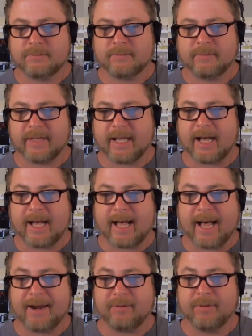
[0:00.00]
Now
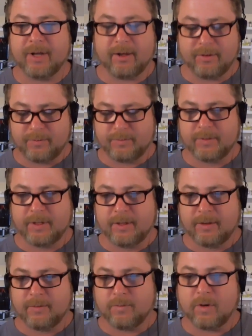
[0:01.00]
I don't know
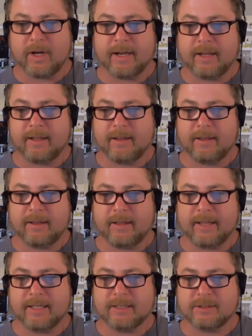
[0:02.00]
what
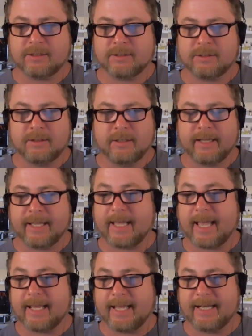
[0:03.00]
he
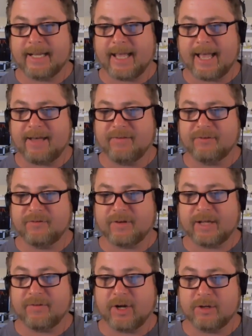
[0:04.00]
didn't have any
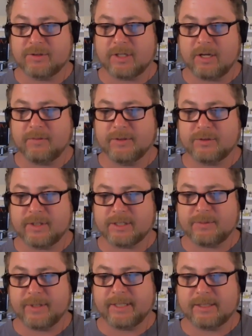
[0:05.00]
flavor notes on this
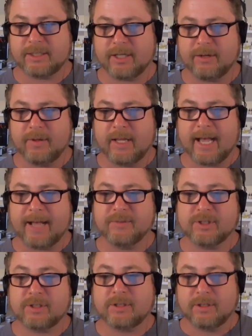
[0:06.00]
recipe, so I'm
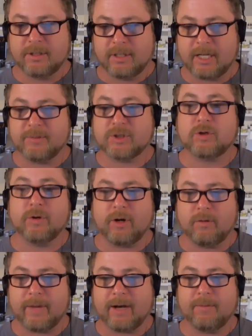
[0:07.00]
just going
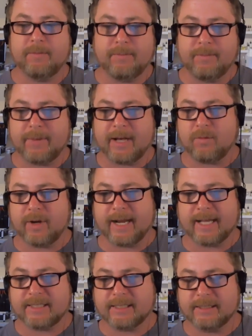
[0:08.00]
on by what
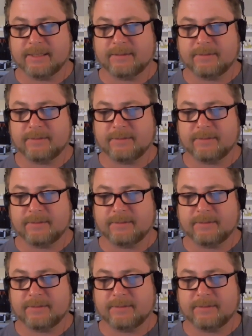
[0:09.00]
I see.